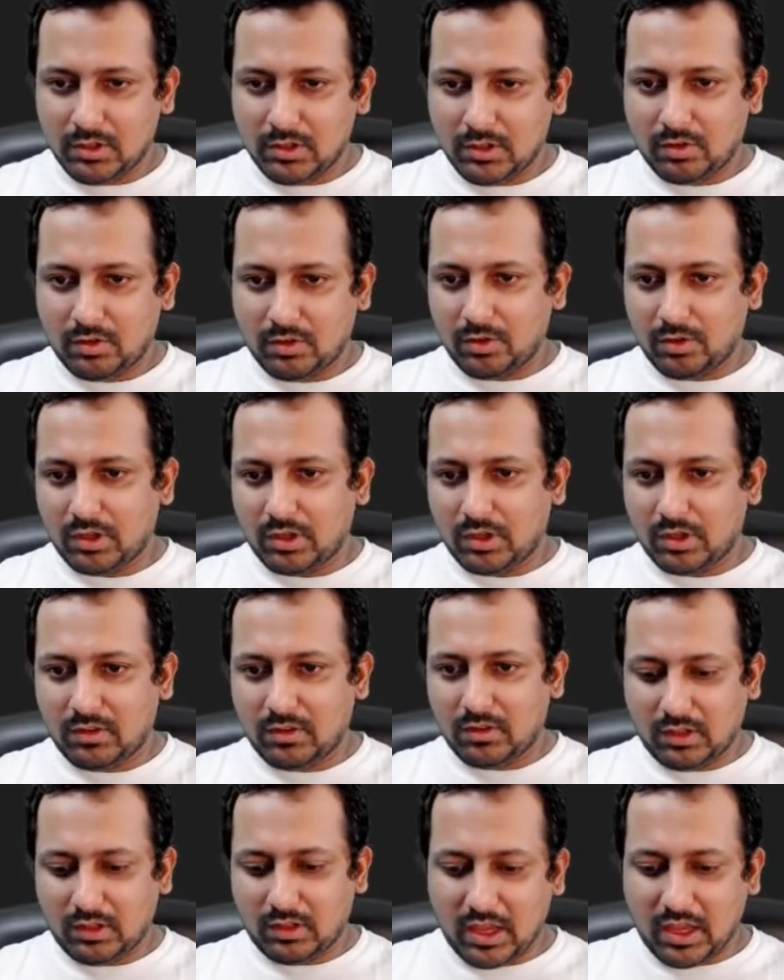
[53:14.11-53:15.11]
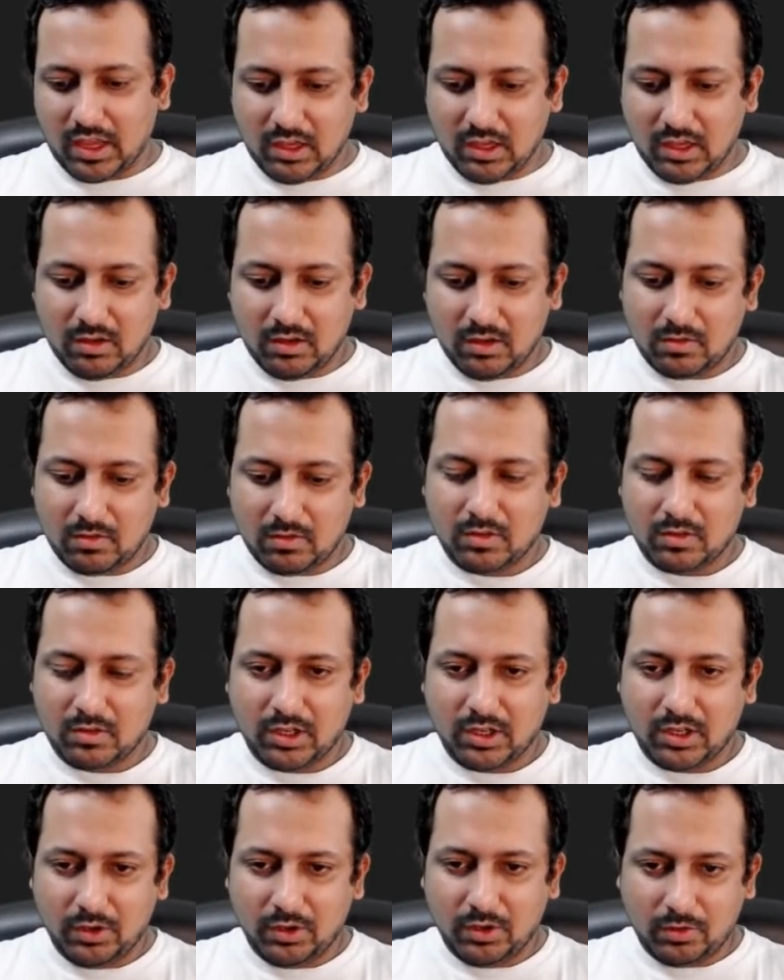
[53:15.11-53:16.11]
So you can say
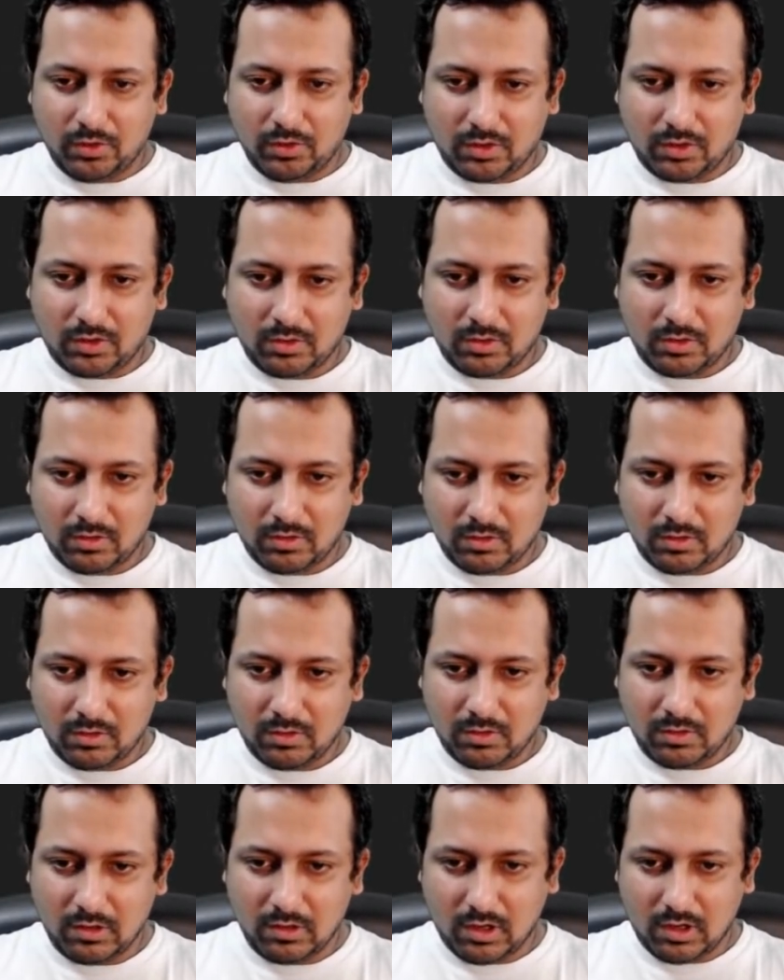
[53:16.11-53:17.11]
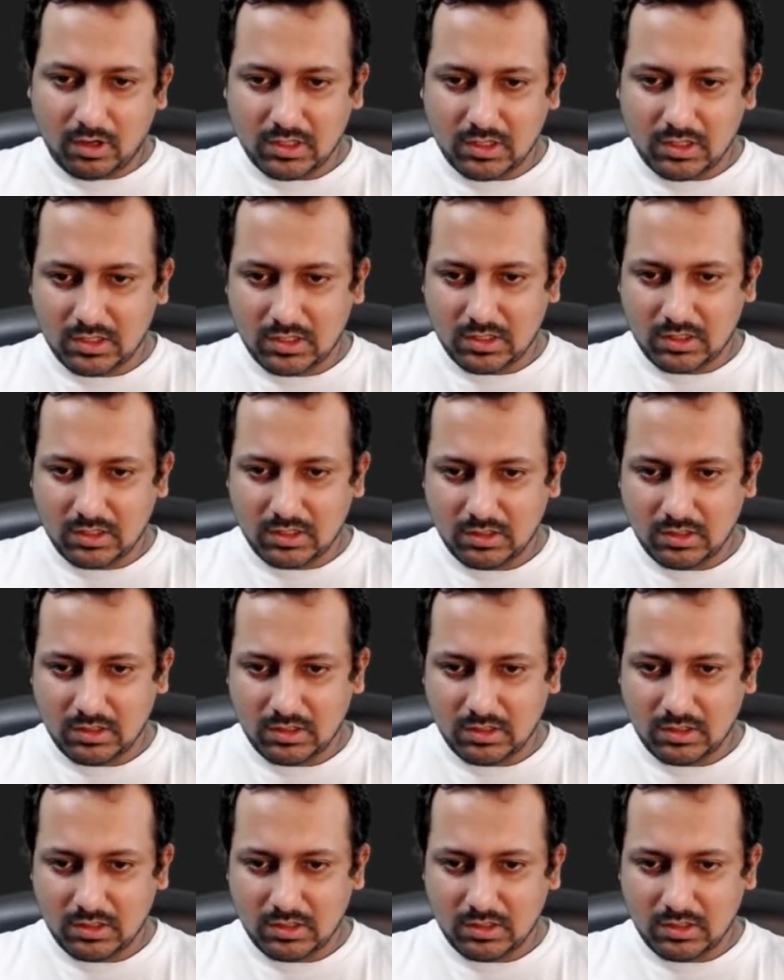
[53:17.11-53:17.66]
reduced loss